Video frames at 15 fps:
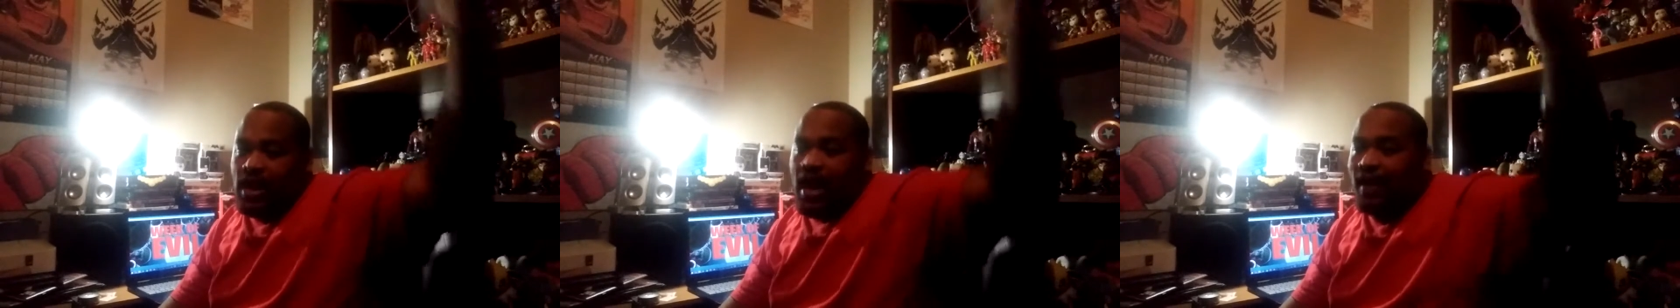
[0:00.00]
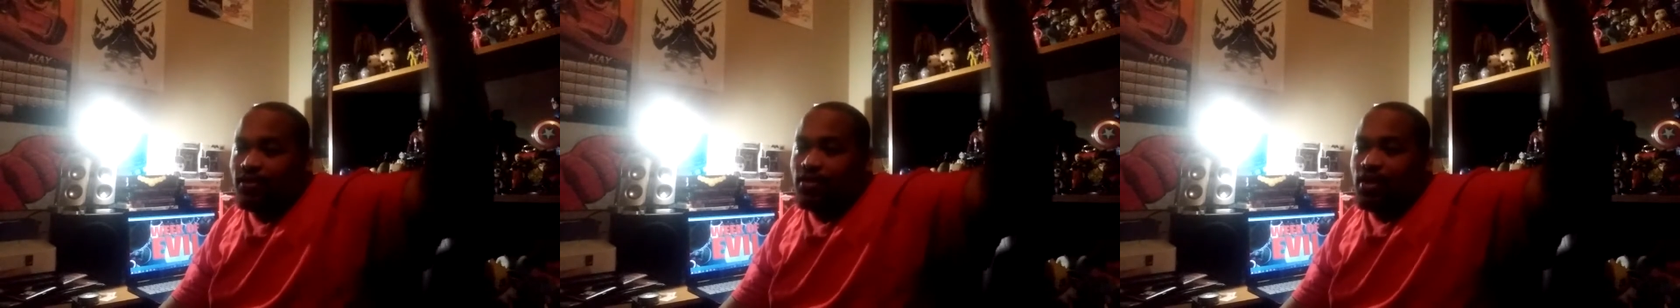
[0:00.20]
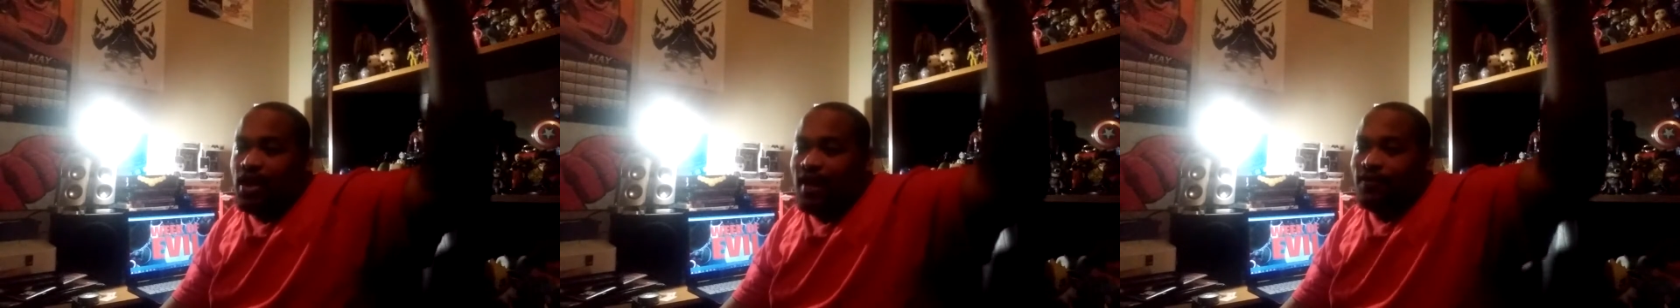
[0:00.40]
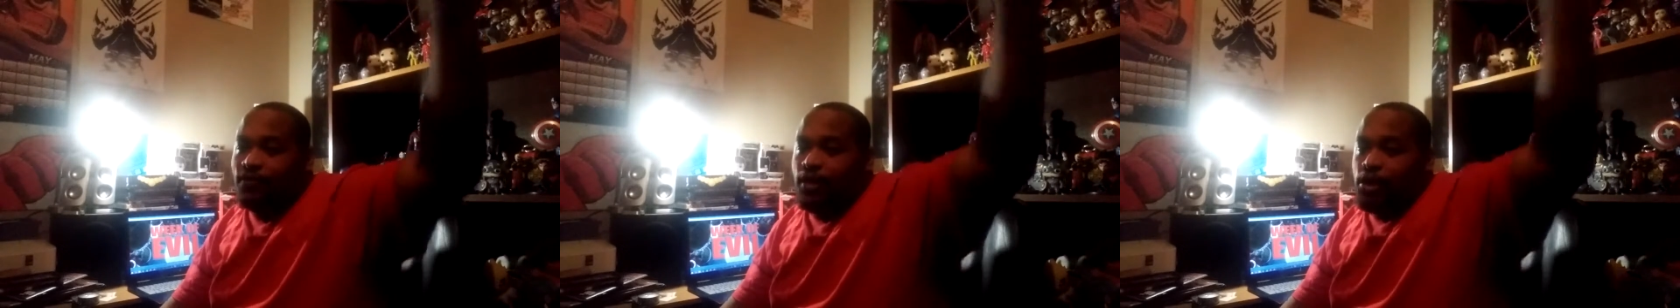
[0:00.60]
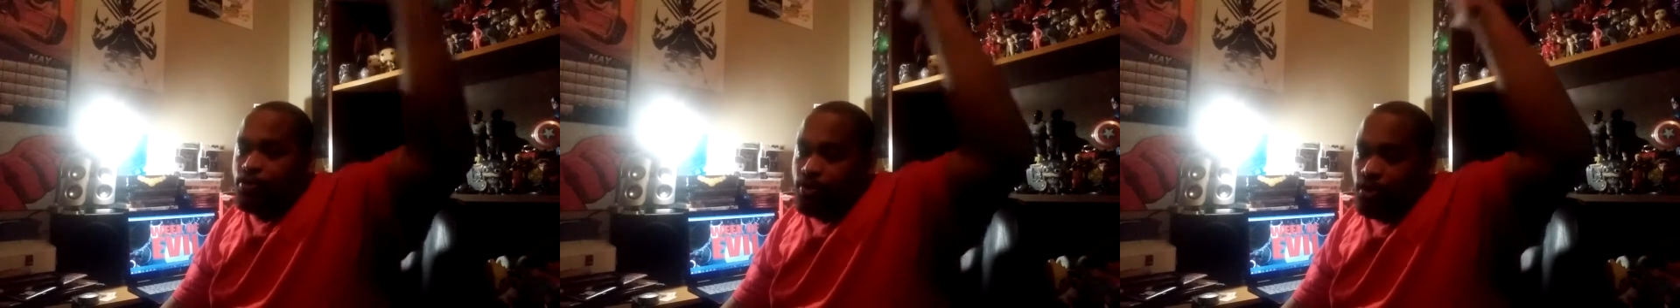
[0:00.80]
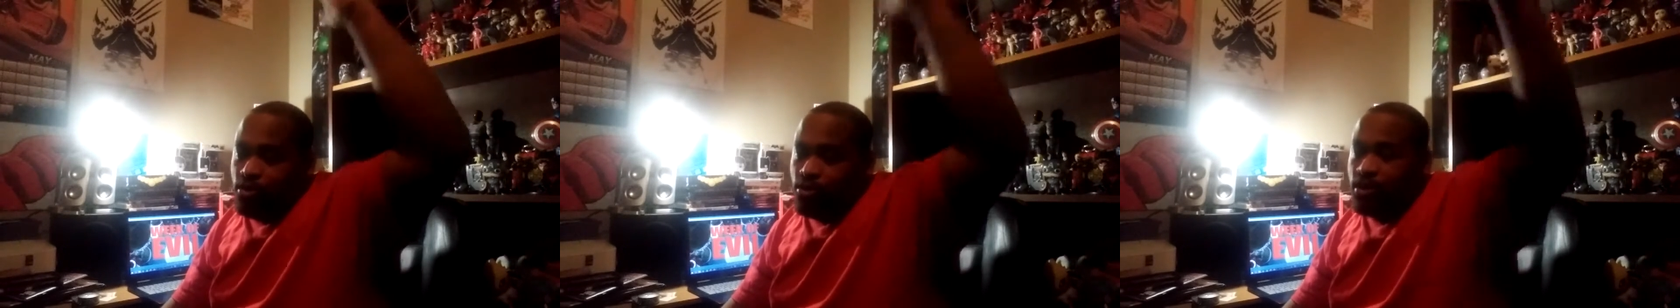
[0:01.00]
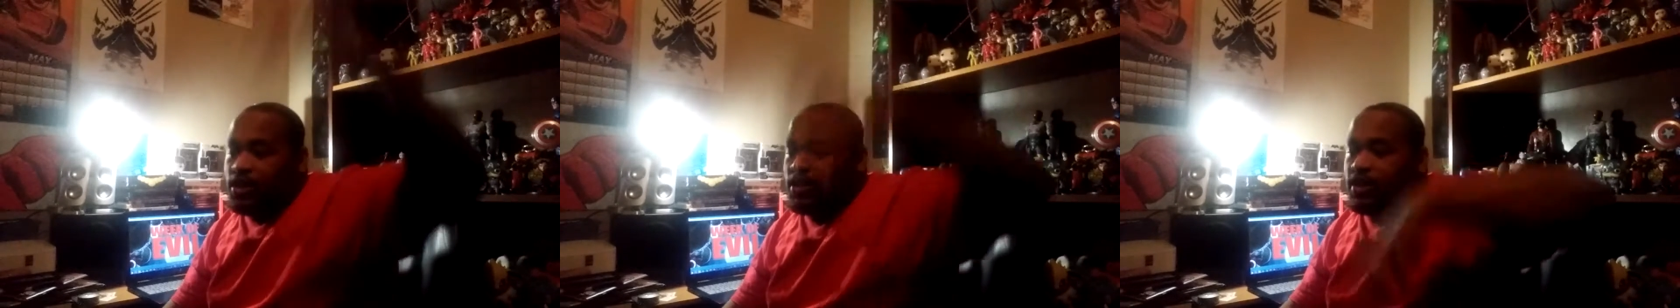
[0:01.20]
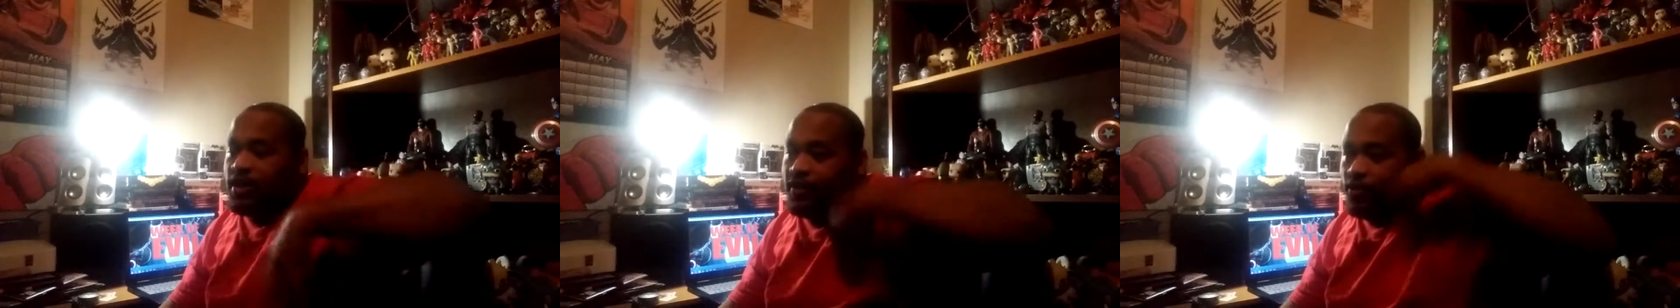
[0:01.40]
Afterlife and Retribution,
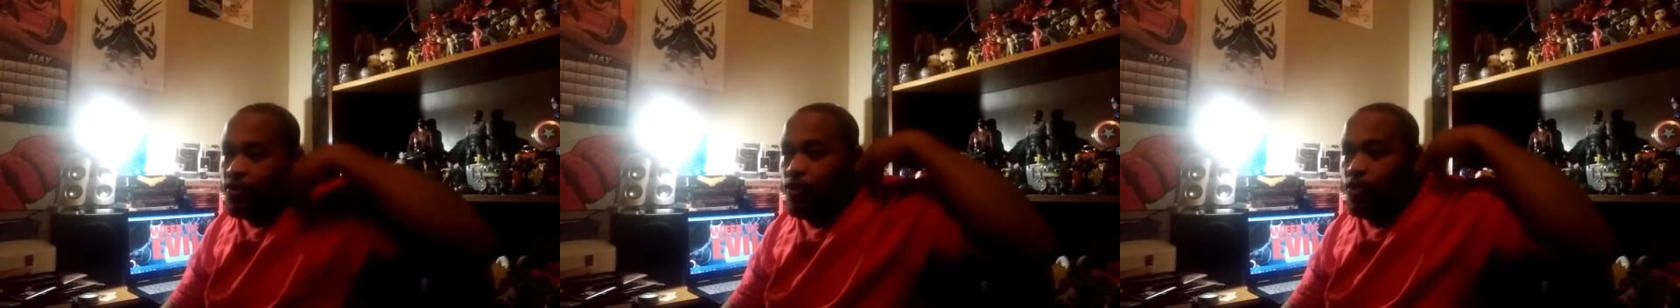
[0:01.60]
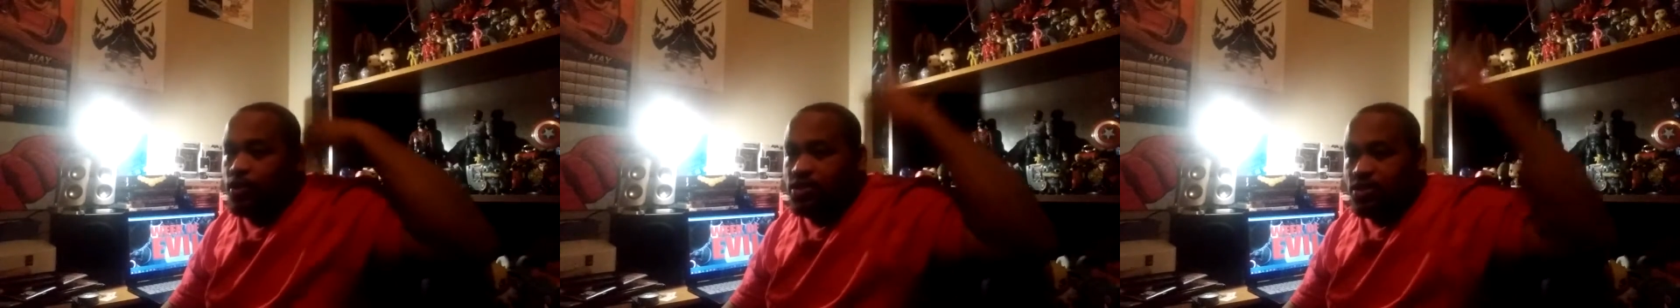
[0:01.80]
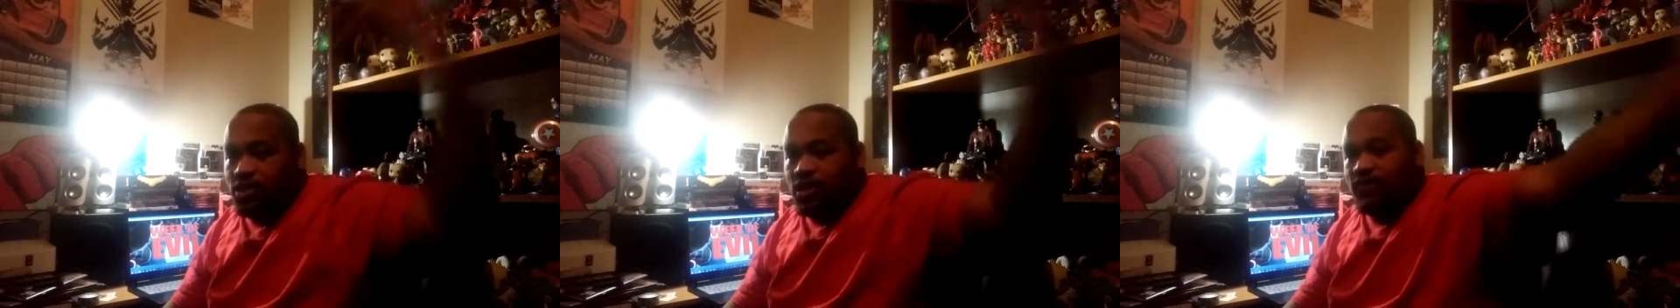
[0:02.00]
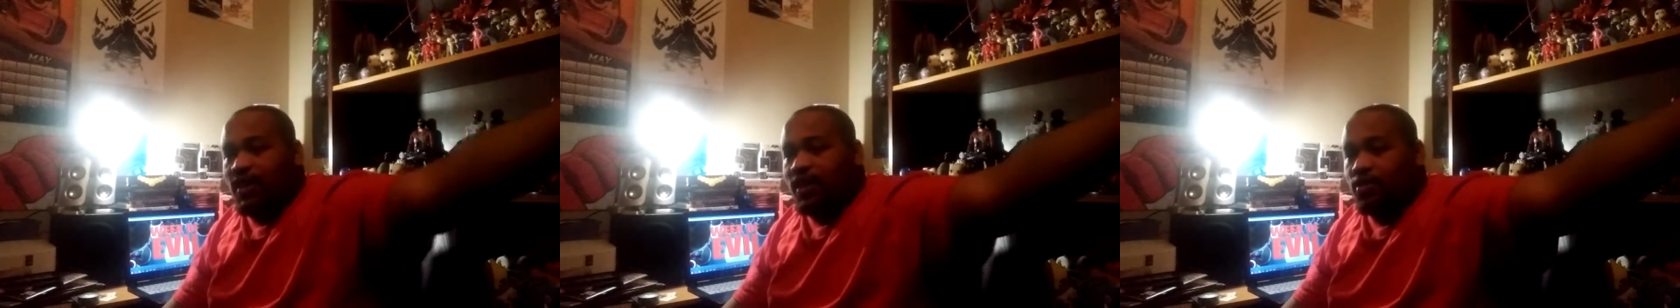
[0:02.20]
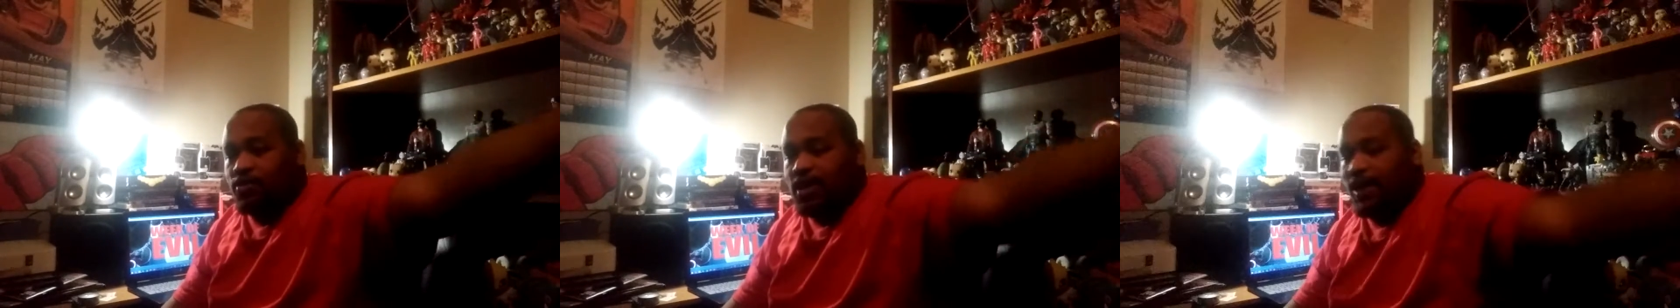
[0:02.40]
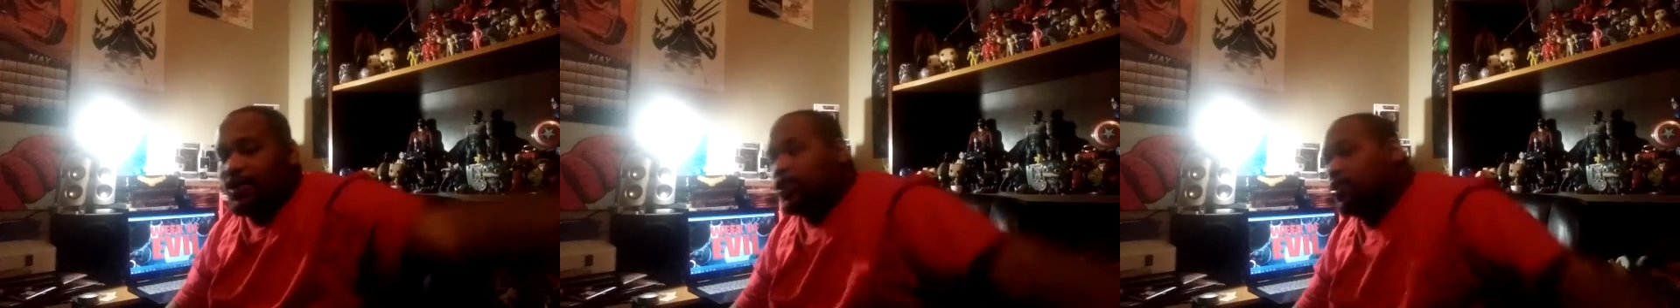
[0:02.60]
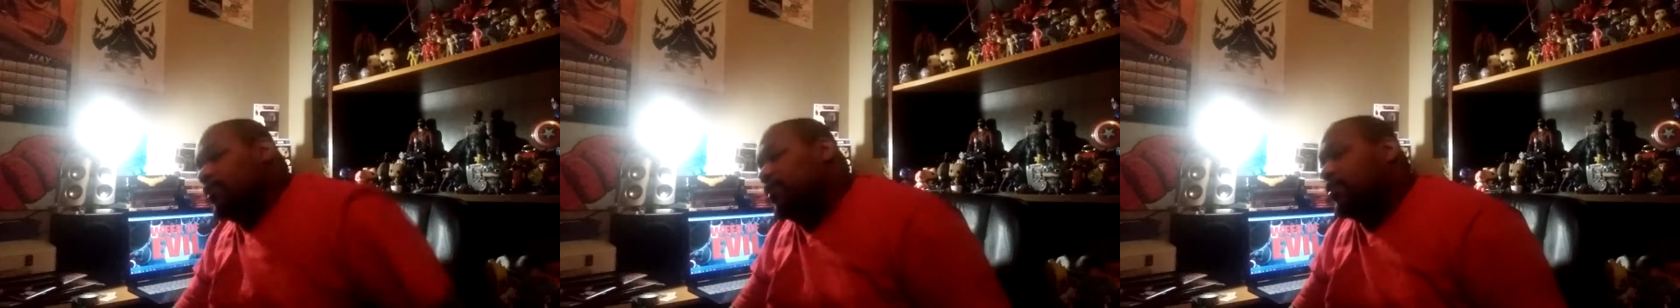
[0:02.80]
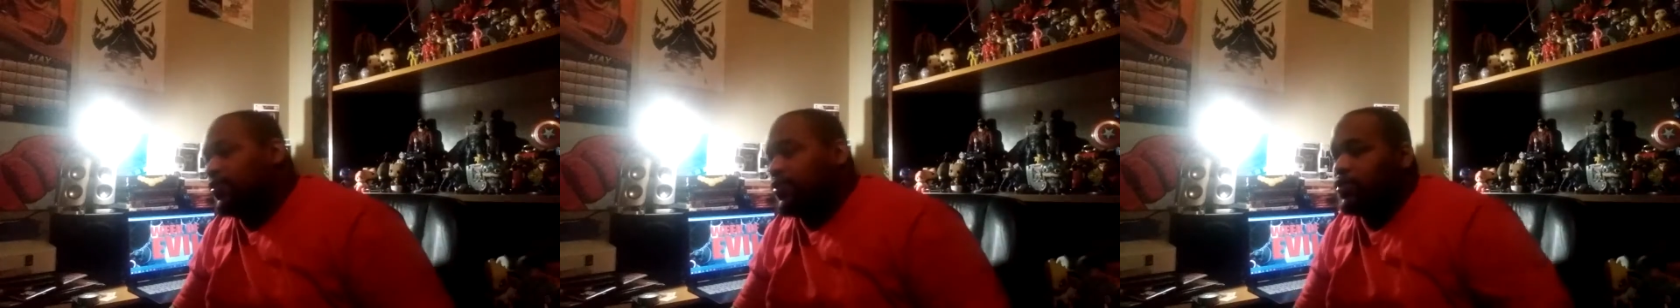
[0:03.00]
and of course the final chapter
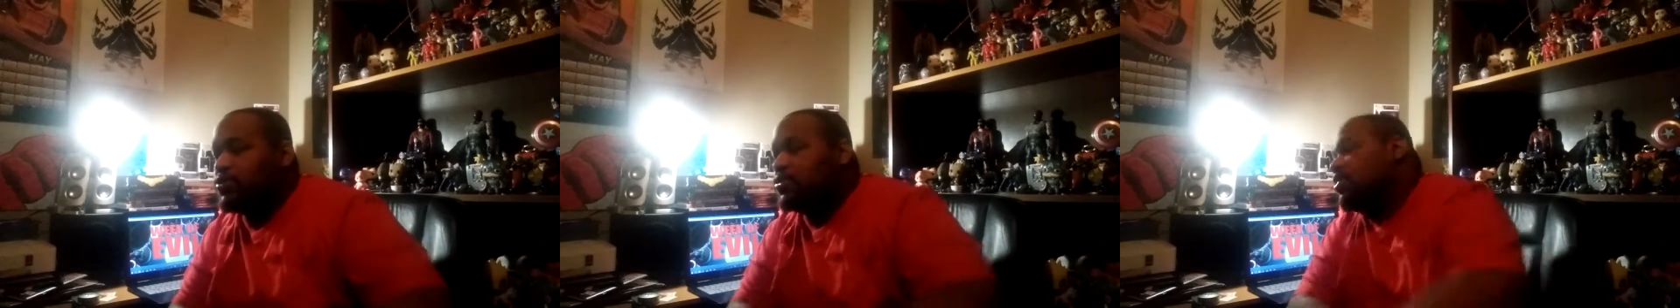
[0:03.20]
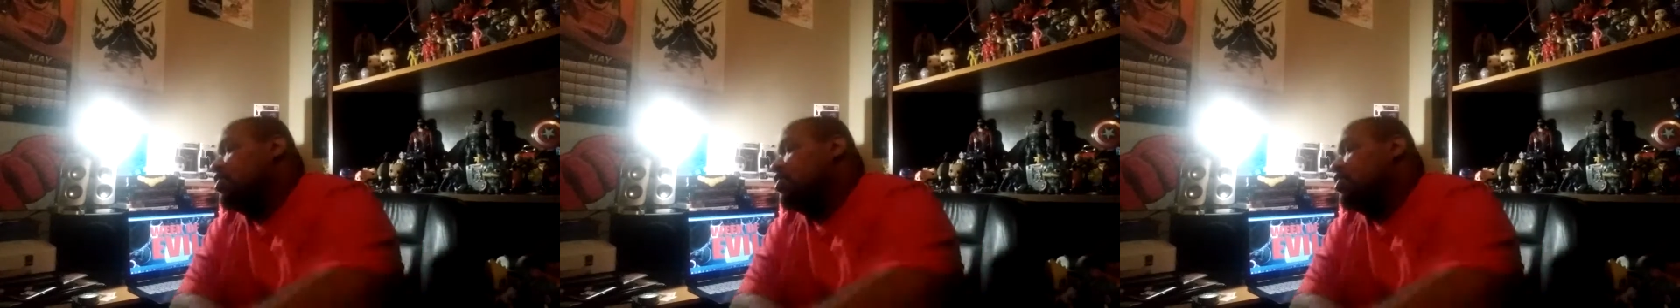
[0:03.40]
being reviewed